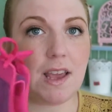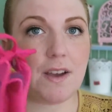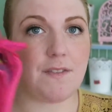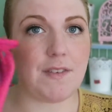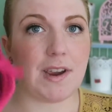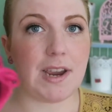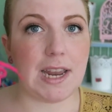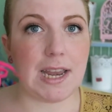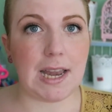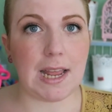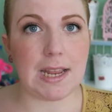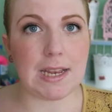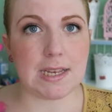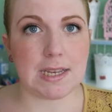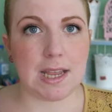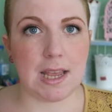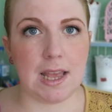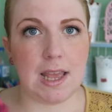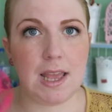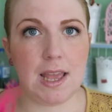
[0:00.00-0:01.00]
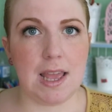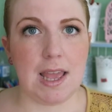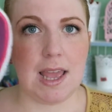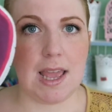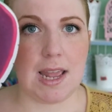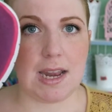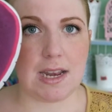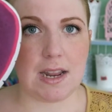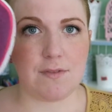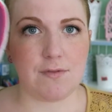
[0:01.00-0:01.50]
They are very light.
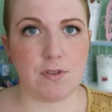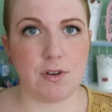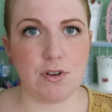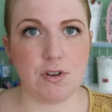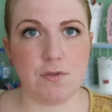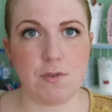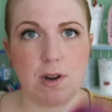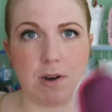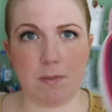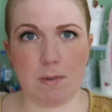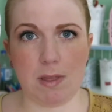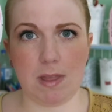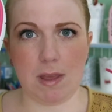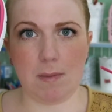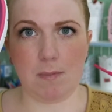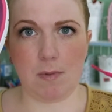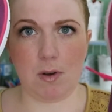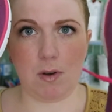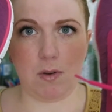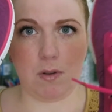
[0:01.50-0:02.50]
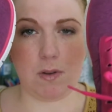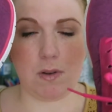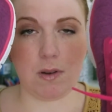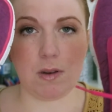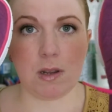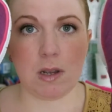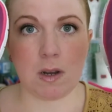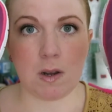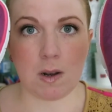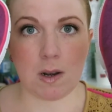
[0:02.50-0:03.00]
And I've walked around with them
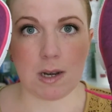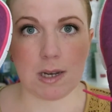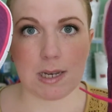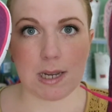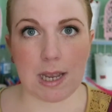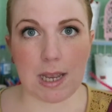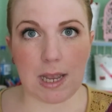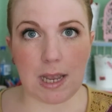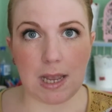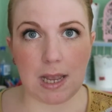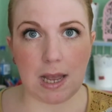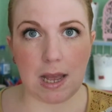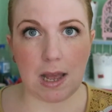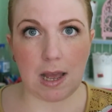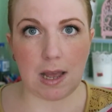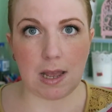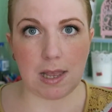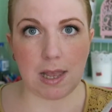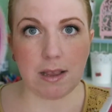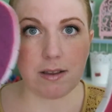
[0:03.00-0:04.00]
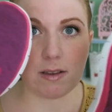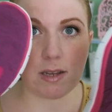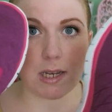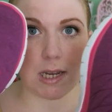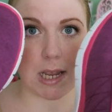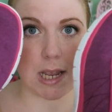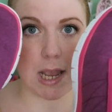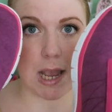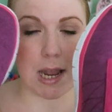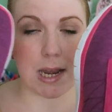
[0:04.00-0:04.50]
on all day
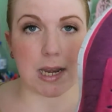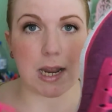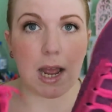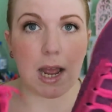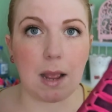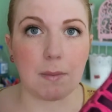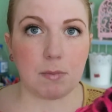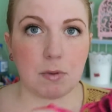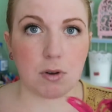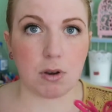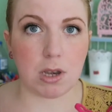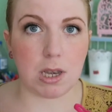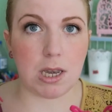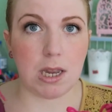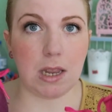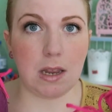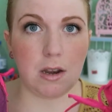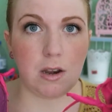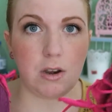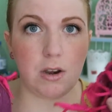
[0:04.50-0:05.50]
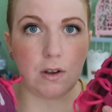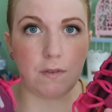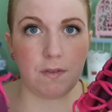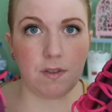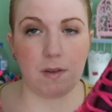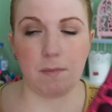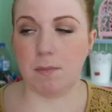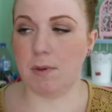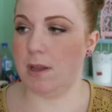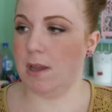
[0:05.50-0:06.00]
yesterday I absolutely
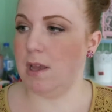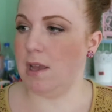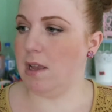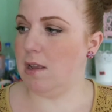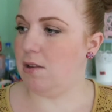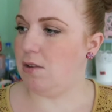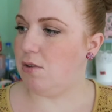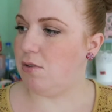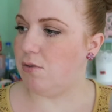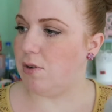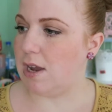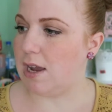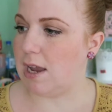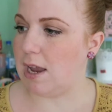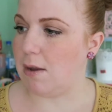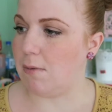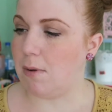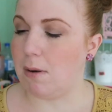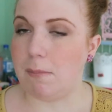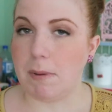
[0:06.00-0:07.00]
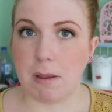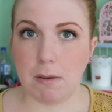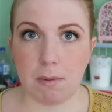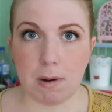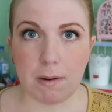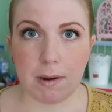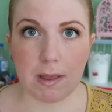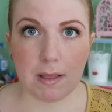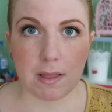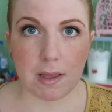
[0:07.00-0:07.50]
love them. So I will be
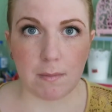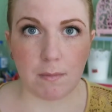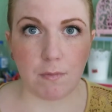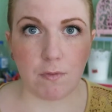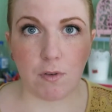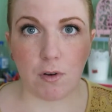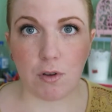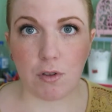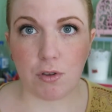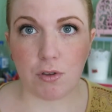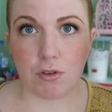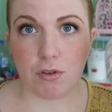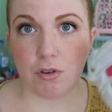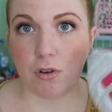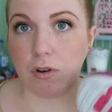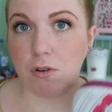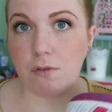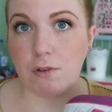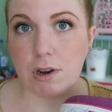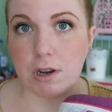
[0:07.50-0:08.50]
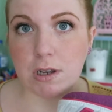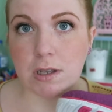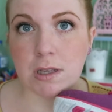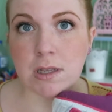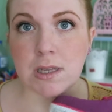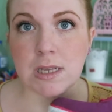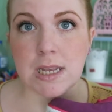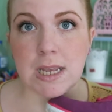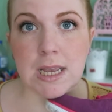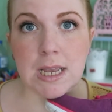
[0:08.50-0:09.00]
wearing them for the school
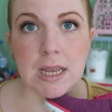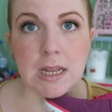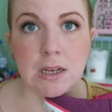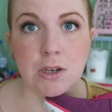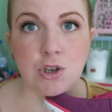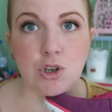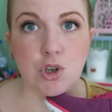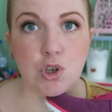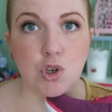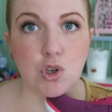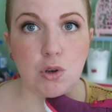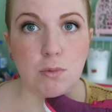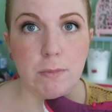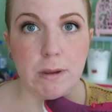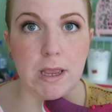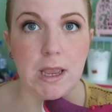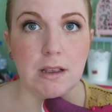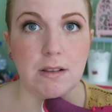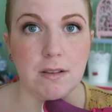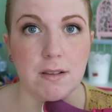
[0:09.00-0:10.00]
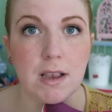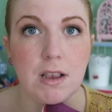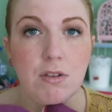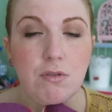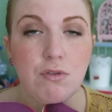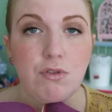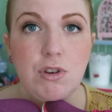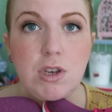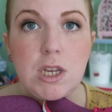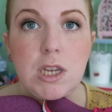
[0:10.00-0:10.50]
runs and to do my
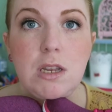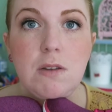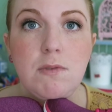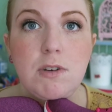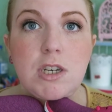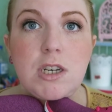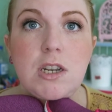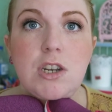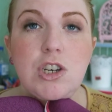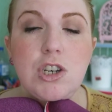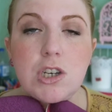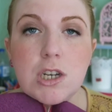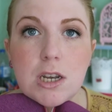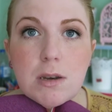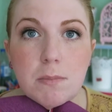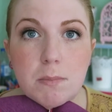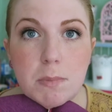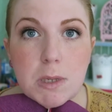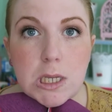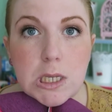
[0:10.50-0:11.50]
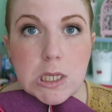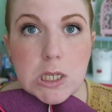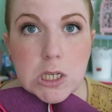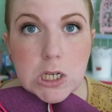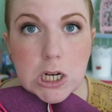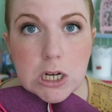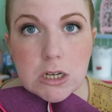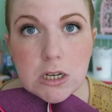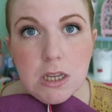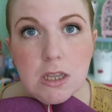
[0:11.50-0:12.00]
exercise routine, which I should be
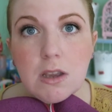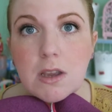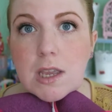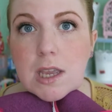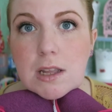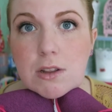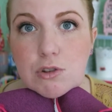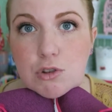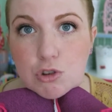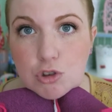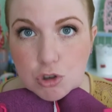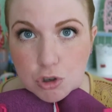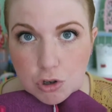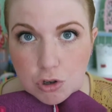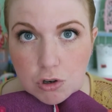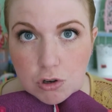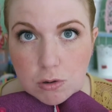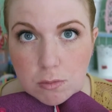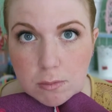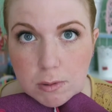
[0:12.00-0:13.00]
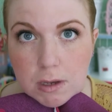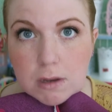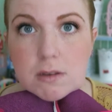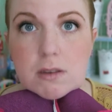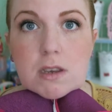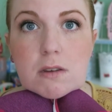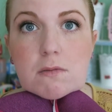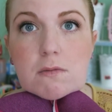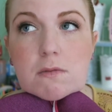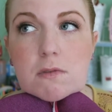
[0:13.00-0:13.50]
starting again soon
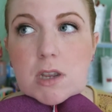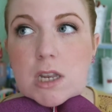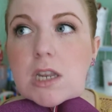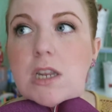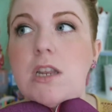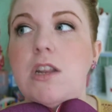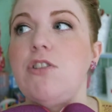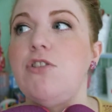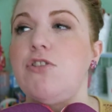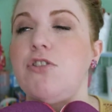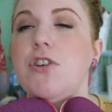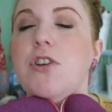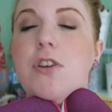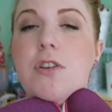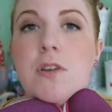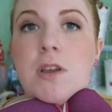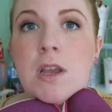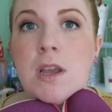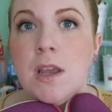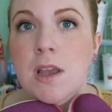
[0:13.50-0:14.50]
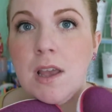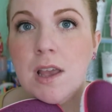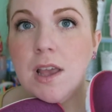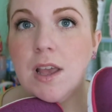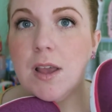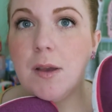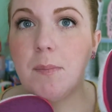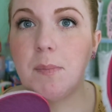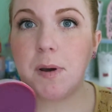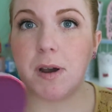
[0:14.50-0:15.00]
because I really need to.
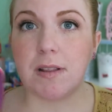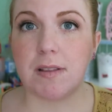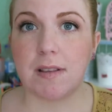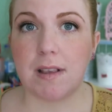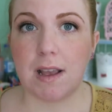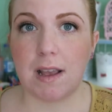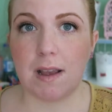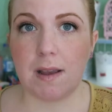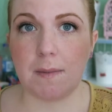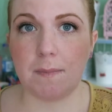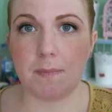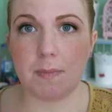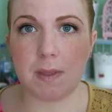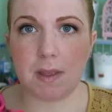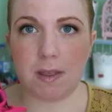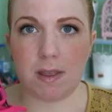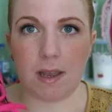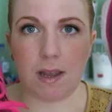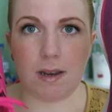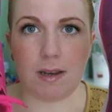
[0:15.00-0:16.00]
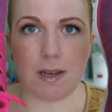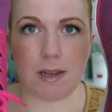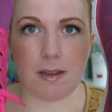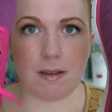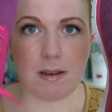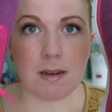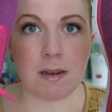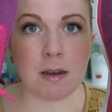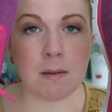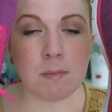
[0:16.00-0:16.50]
But they are a
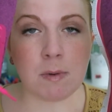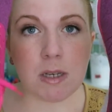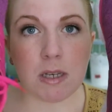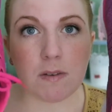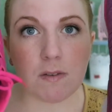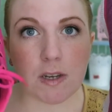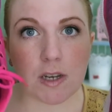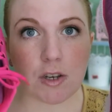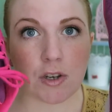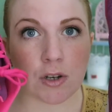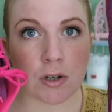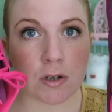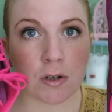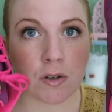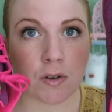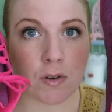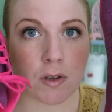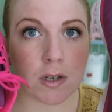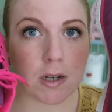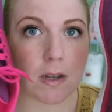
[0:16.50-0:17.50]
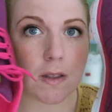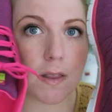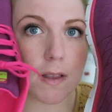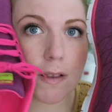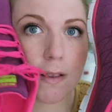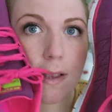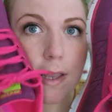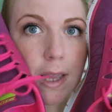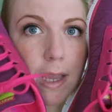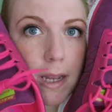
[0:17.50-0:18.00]
nice little motivation to start
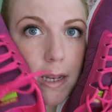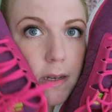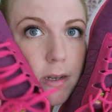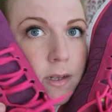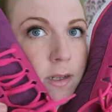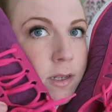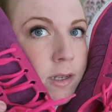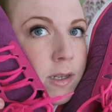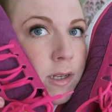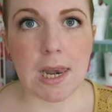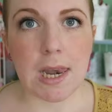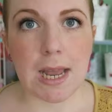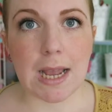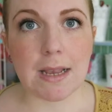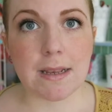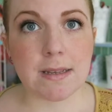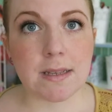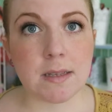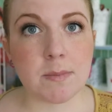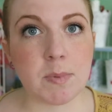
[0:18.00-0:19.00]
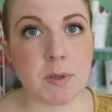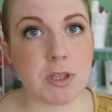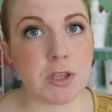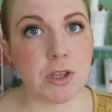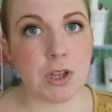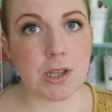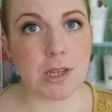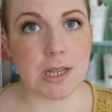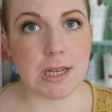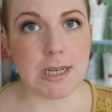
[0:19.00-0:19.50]
this again. Last
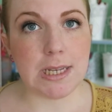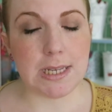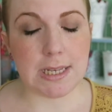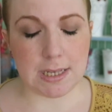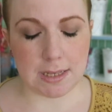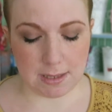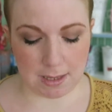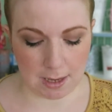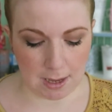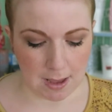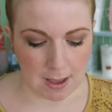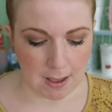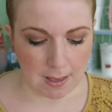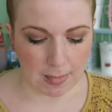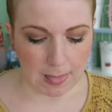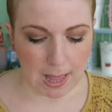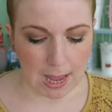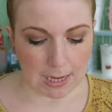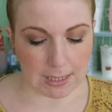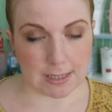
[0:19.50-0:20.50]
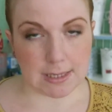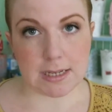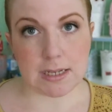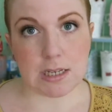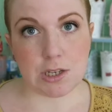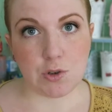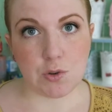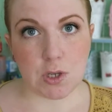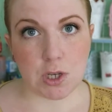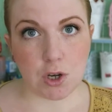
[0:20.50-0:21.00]
but not least, I
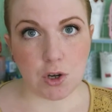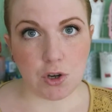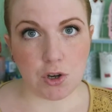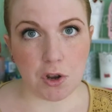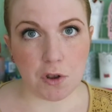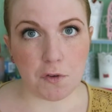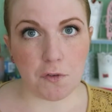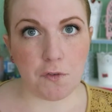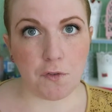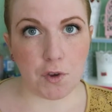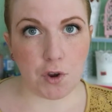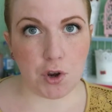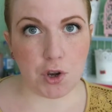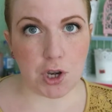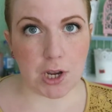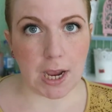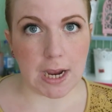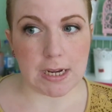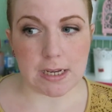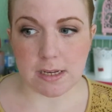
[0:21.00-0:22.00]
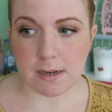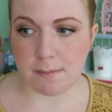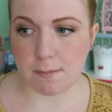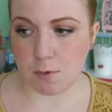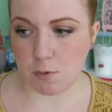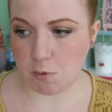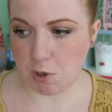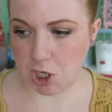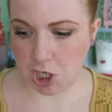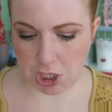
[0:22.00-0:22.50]
decided to include a food
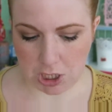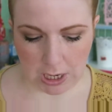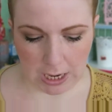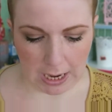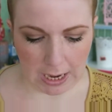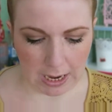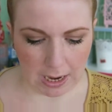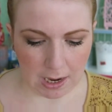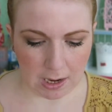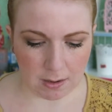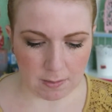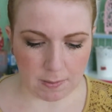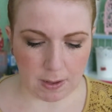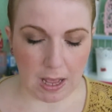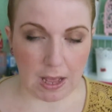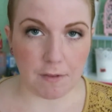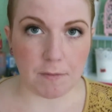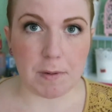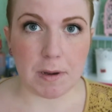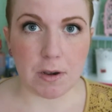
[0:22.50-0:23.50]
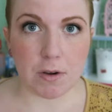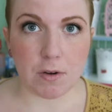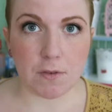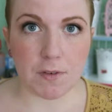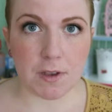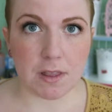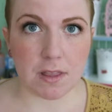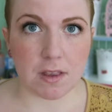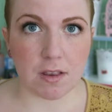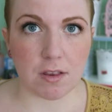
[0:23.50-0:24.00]
item which I have been
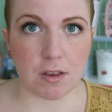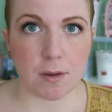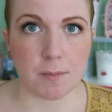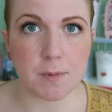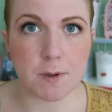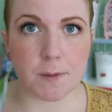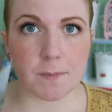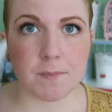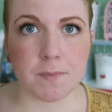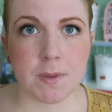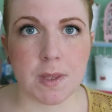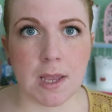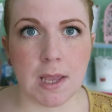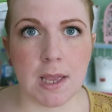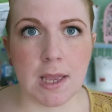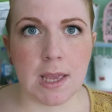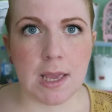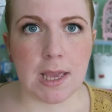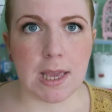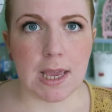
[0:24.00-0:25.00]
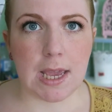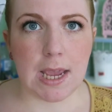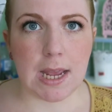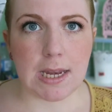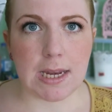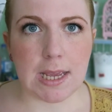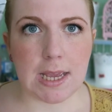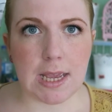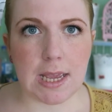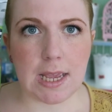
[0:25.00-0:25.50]
loving this summer.
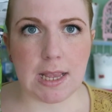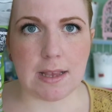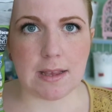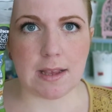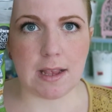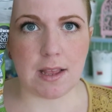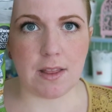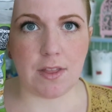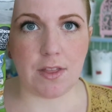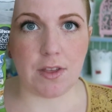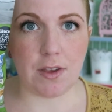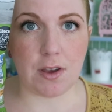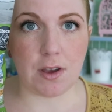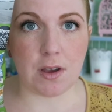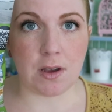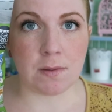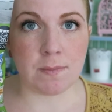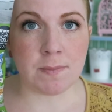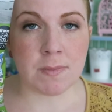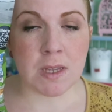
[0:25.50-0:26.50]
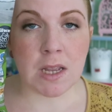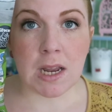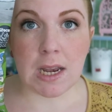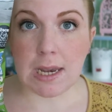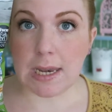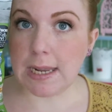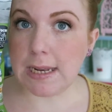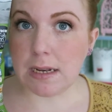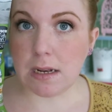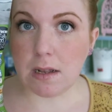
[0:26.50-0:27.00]
It is the
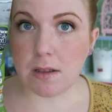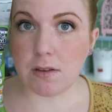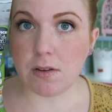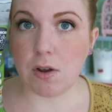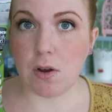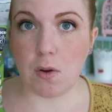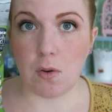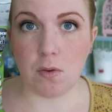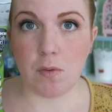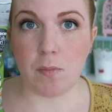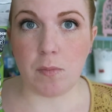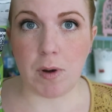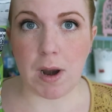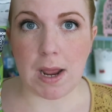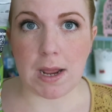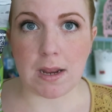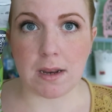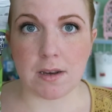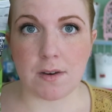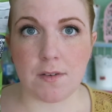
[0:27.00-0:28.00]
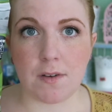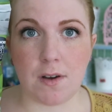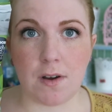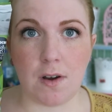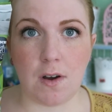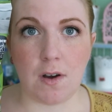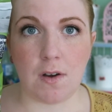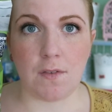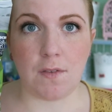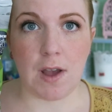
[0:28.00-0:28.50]
Lidl's own brand
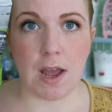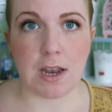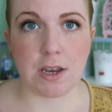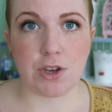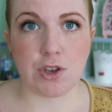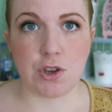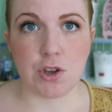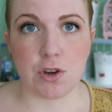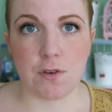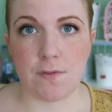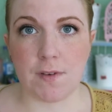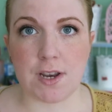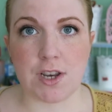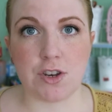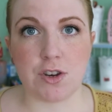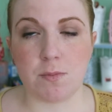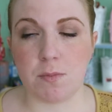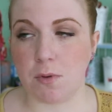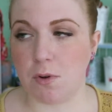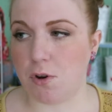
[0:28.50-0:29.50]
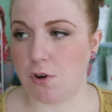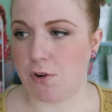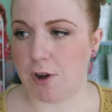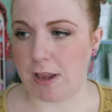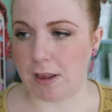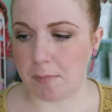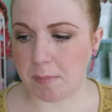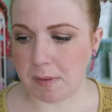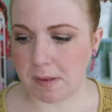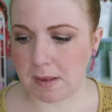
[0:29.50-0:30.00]
of hand-cooked vegetable
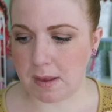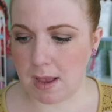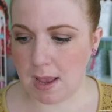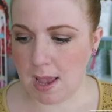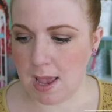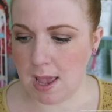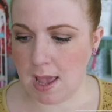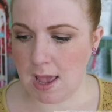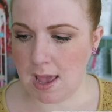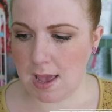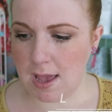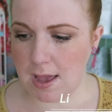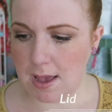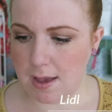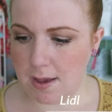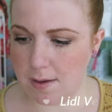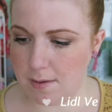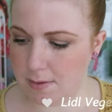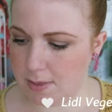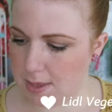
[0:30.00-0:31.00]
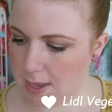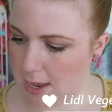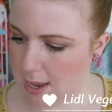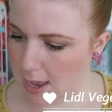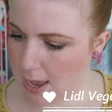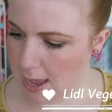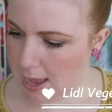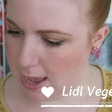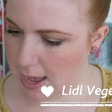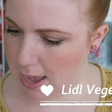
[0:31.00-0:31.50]
crisps.
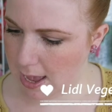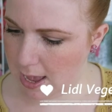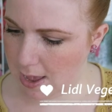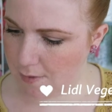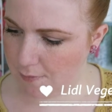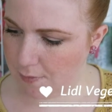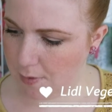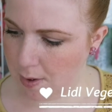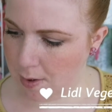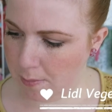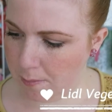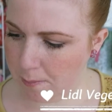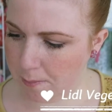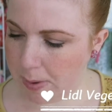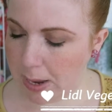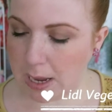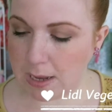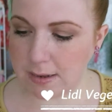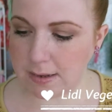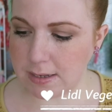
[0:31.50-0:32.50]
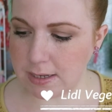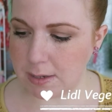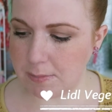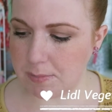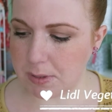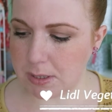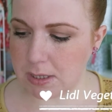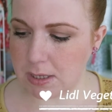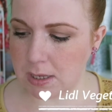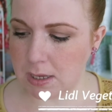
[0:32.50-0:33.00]
They have
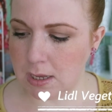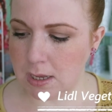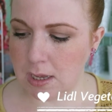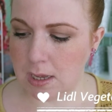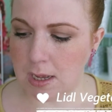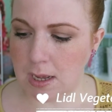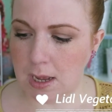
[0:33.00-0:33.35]
parsnips,